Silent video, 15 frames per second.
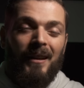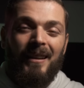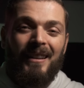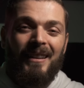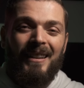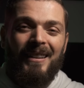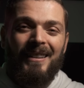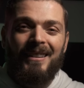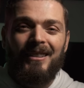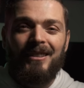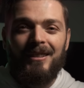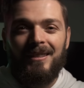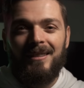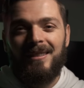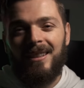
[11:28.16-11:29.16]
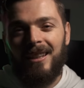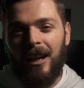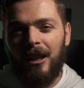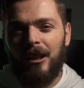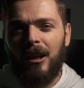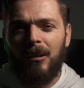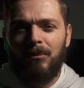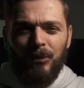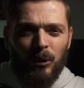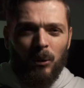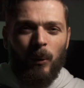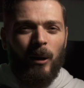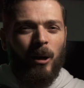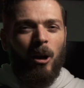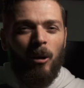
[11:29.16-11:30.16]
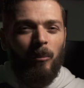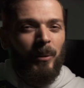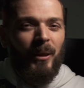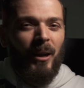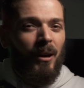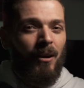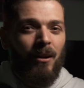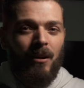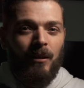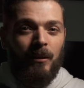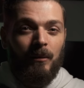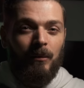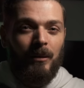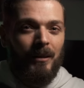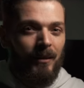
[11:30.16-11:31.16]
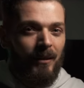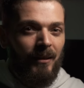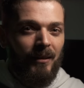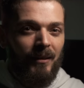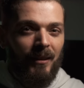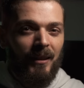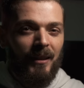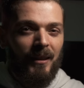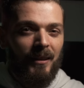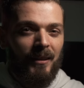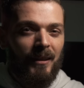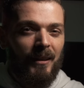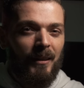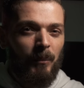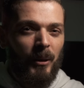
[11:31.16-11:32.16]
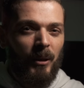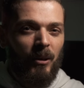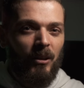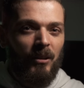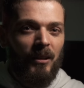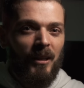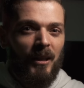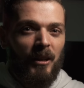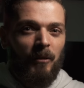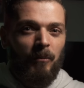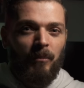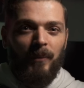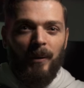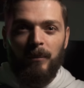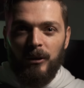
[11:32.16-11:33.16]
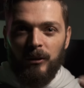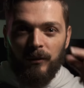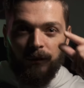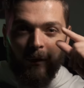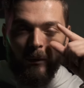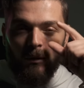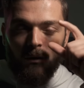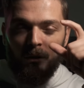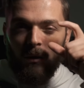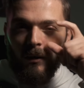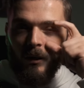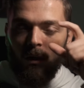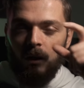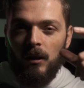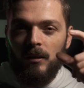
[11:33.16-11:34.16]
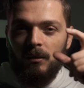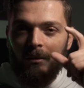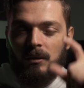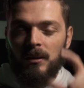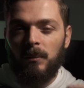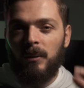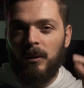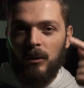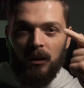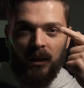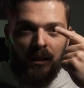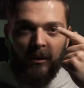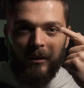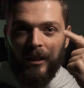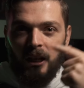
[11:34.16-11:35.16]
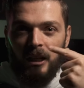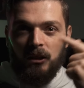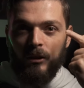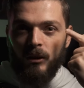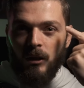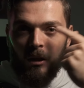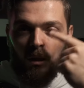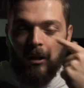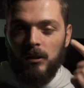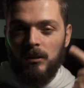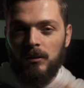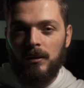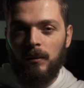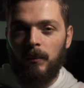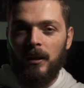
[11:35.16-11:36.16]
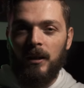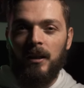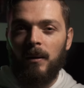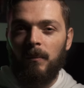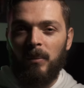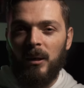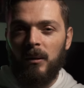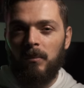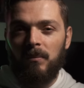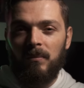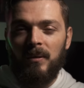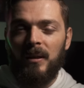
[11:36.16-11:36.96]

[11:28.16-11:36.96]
it just, I'm sure it can't be that hard, really. Like, can it be hard? Maybe just focus on the glass or something, or like on the edge of the glass or something like that. Pick up.